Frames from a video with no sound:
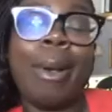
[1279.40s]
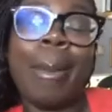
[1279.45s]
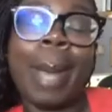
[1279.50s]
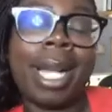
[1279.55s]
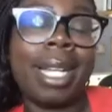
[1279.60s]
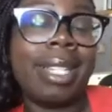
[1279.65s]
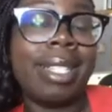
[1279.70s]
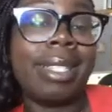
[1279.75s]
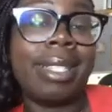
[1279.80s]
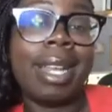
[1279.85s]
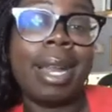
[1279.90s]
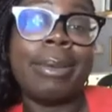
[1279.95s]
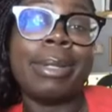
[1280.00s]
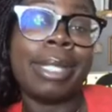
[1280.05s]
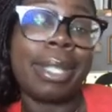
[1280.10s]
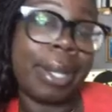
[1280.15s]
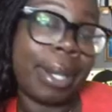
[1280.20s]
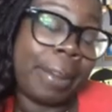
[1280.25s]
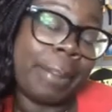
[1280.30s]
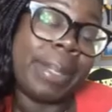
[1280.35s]
told my
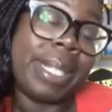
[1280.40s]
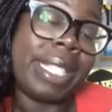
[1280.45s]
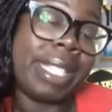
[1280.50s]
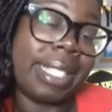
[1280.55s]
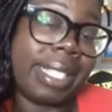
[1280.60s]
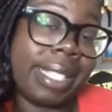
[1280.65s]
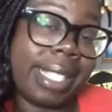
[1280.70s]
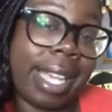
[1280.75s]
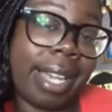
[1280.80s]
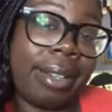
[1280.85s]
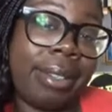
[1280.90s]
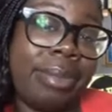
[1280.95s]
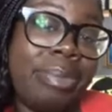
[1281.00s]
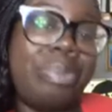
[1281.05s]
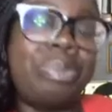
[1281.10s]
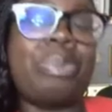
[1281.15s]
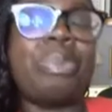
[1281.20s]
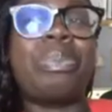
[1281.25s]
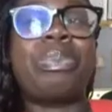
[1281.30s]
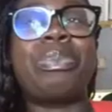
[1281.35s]
cousin I was gonna bust us
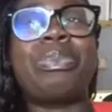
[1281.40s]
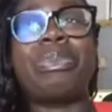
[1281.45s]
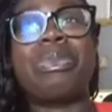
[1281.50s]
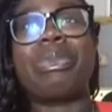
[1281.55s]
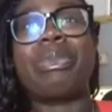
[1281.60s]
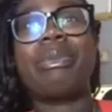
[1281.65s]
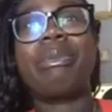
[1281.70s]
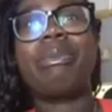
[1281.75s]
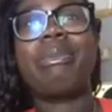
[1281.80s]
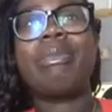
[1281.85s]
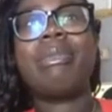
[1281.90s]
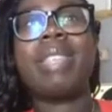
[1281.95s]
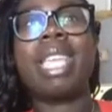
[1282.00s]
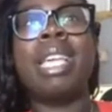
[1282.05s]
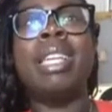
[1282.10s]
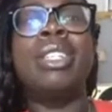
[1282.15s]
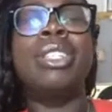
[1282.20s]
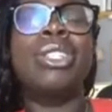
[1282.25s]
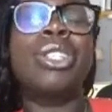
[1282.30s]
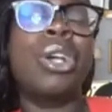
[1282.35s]
out
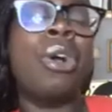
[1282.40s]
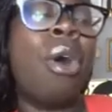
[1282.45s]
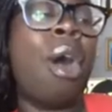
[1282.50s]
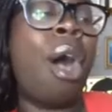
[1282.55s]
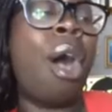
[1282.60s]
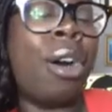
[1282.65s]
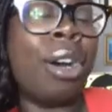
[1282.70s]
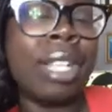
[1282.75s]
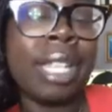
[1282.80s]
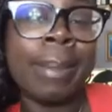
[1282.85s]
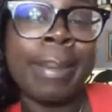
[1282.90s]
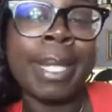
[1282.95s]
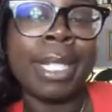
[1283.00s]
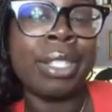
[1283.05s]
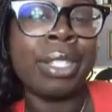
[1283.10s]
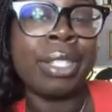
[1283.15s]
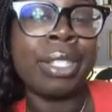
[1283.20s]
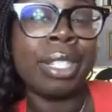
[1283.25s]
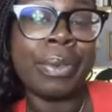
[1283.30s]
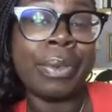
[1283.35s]
and show all
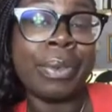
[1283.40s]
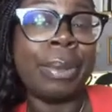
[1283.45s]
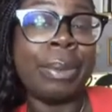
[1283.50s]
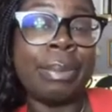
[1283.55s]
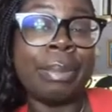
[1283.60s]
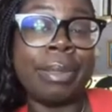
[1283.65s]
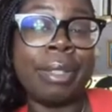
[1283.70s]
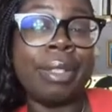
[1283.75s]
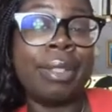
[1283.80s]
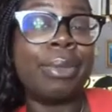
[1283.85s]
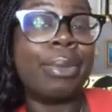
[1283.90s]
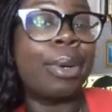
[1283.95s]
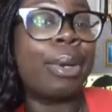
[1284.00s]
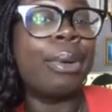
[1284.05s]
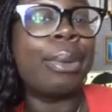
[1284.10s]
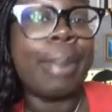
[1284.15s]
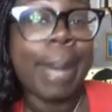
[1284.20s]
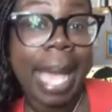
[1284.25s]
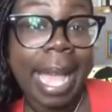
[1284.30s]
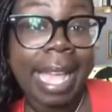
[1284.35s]
the pictures from
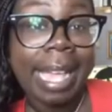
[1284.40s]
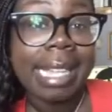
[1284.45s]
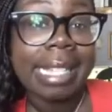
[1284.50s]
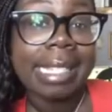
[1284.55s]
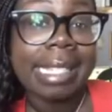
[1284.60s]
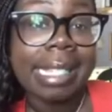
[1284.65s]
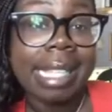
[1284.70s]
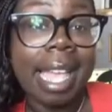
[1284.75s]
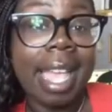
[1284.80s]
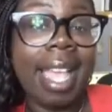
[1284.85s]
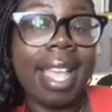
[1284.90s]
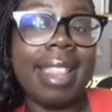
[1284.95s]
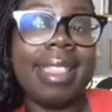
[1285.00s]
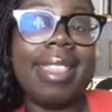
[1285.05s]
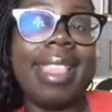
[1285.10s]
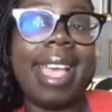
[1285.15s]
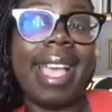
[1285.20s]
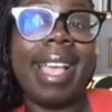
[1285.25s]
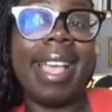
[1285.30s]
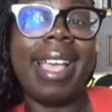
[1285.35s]
throwbacks
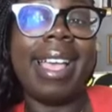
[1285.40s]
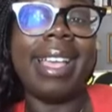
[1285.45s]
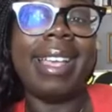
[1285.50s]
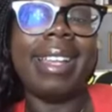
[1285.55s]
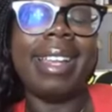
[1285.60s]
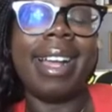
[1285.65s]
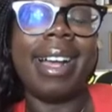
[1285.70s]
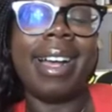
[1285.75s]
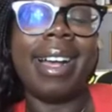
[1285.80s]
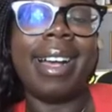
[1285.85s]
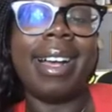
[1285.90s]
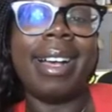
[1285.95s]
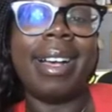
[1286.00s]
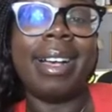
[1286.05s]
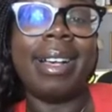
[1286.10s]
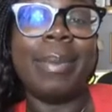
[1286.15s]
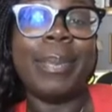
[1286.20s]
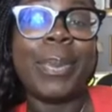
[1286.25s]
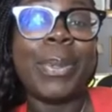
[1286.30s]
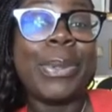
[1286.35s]

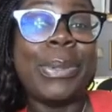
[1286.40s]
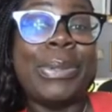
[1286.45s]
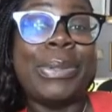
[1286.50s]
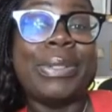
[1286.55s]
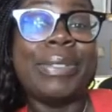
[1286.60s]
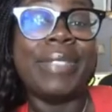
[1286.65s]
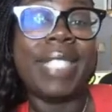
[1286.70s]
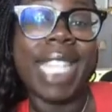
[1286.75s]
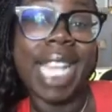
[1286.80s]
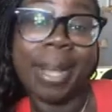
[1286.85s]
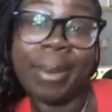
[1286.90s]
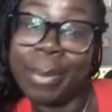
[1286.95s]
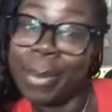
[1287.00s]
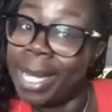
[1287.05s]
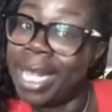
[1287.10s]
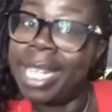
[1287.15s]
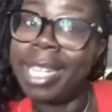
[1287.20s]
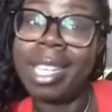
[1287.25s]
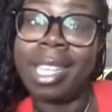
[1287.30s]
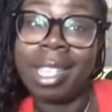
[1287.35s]
that proves
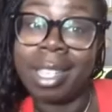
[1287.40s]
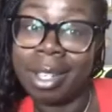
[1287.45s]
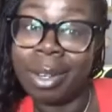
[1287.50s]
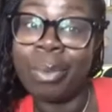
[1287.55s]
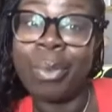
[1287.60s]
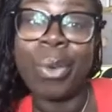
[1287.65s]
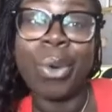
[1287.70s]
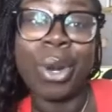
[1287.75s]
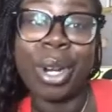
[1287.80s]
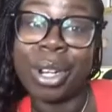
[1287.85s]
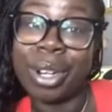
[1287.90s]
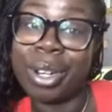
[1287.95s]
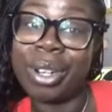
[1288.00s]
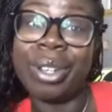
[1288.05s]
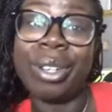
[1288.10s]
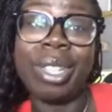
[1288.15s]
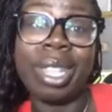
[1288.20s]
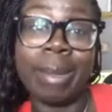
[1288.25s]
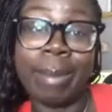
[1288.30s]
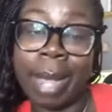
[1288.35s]
that we
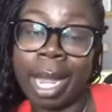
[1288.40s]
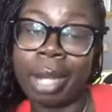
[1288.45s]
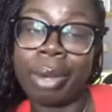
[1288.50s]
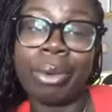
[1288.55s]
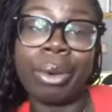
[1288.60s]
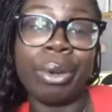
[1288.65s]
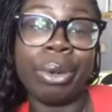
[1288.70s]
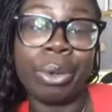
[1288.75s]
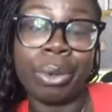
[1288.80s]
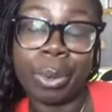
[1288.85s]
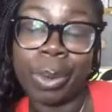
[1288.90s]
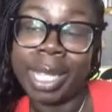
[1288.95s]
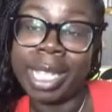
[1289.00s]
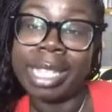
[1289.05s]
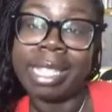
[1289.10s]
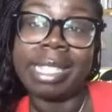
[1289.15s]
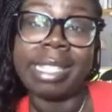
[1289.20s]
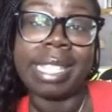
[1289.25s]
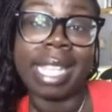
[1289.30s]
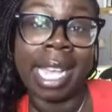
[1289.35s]
were the micro
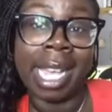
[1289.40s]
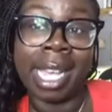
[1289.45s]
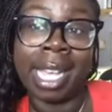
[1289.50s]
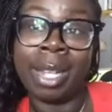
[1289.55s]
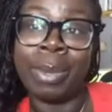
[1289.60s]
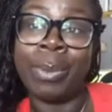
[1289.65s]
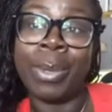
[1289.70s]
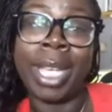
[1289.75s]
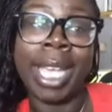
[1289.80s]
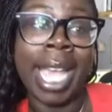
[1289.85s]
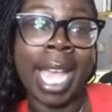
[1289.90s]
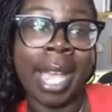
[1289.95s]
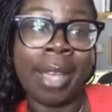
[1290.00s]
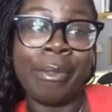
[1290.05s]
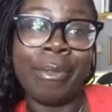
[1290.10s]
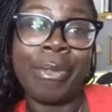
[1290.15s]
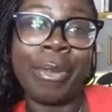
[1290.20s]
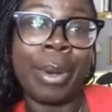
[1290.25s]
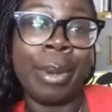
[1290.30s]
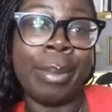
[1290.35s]
queens, and we
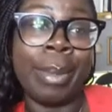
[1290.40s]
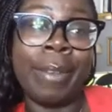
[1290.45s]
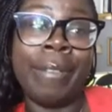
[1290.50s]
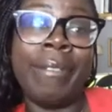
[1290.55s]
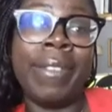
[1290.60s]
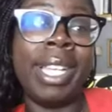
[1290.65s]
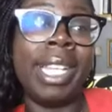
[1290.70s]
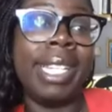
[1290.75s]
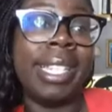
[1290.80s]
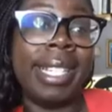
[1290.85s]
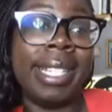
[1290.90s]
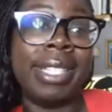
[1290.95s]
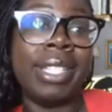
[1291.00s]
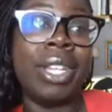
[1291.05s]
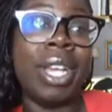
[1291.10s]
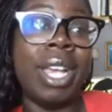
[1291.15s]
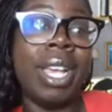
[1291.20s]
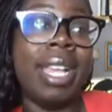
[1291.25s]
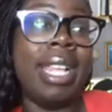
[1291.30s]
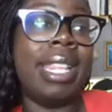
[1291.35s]
came from a
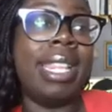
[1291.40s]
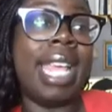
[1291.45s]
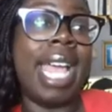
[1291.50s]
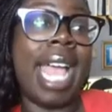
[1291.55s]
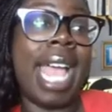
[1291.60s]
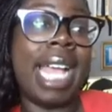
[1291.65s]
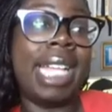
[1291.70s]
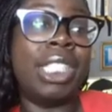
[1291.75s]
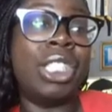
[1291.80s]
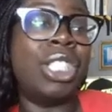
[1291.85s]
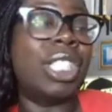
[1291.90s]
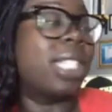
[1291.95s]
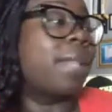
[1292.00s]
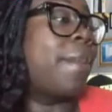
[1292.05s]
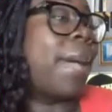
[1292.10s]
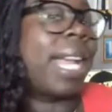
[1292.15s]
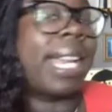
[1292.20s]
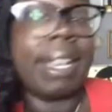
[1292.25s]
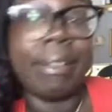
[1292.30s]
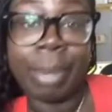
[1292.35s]
village that
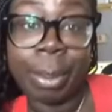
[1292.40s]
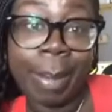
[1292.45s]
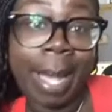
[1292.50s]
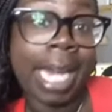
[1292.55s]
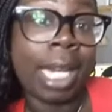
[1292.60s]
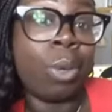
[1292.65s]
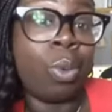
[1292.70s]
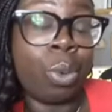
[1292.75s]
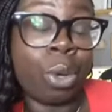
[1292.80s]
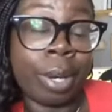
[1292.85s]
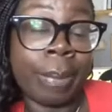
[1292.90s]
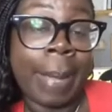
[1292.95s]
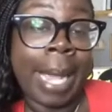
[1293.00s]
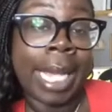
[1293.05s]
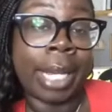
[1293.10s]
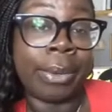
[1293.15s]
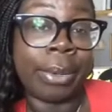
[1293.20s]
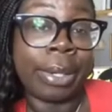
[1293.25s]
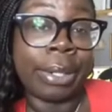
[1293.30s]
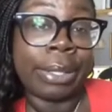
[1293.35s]
just about everybody
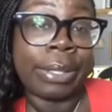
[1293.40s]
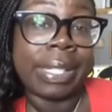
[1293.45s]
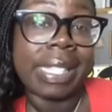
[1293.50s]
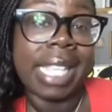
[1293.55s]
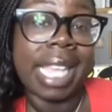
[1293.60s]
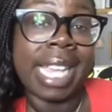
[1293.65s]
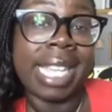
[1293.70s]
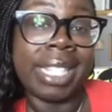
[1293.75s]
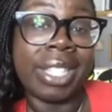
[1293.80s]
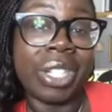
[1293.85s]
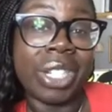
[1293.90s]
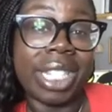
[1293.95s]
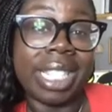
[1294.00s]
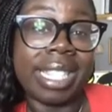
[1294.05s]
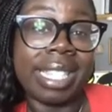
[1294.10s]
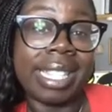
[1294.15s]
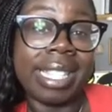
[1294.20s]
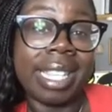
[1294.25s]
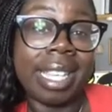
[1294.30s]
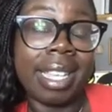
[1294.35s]
wore micros.
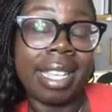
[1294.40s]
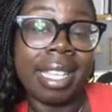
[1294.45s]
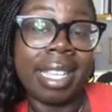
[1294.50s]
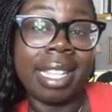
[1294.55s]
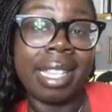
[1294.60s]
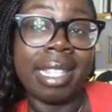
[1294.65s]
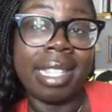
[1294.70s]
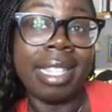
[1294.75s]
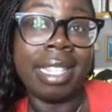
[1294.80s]
It's just